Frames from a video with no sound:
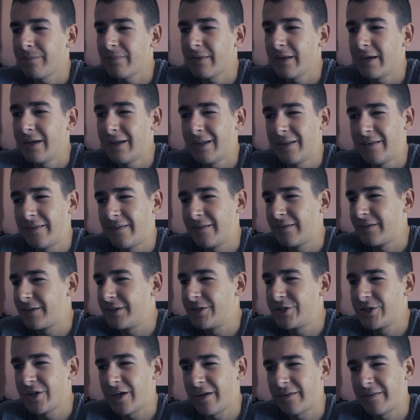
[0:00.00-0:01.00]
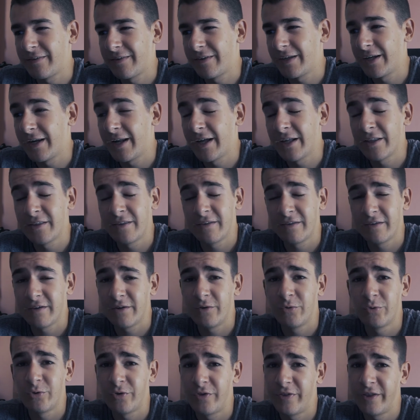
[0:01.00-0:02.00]
it's just not a
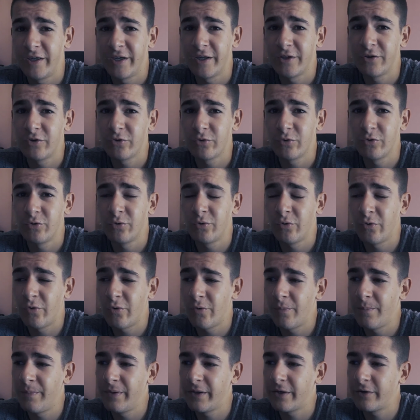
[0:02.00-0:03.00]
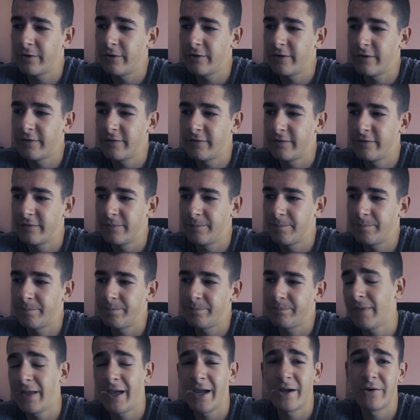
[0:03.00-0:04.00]
good thing to do because
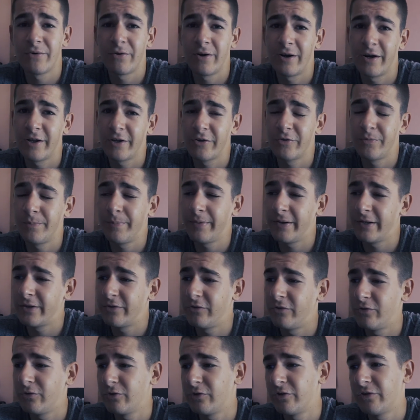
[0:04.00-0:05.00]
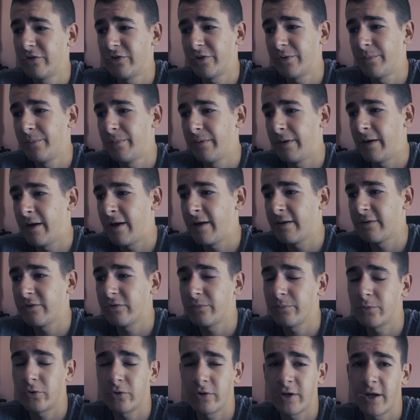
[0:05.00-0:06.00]
everyone expects you, Serbia,
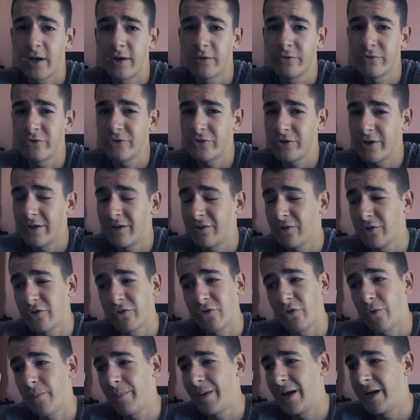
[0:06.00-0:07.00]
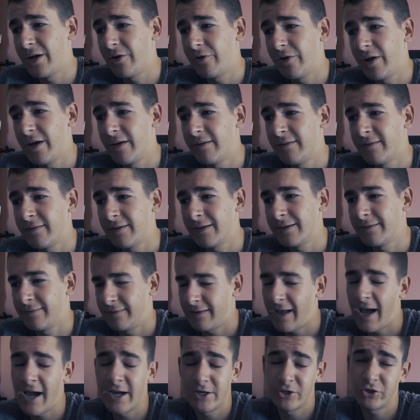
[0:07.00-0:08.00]
small country, not so many races,
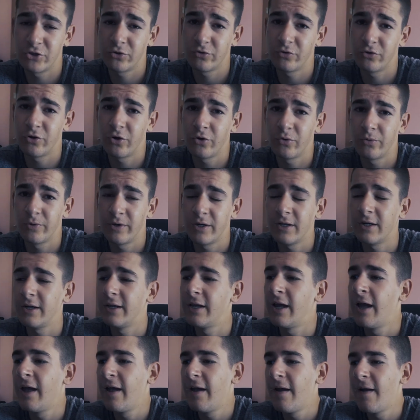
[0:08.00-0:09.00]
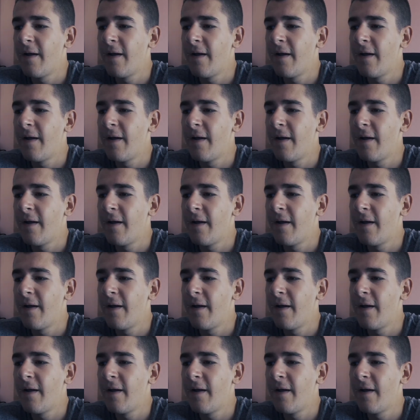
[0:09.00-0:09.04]
I should go really.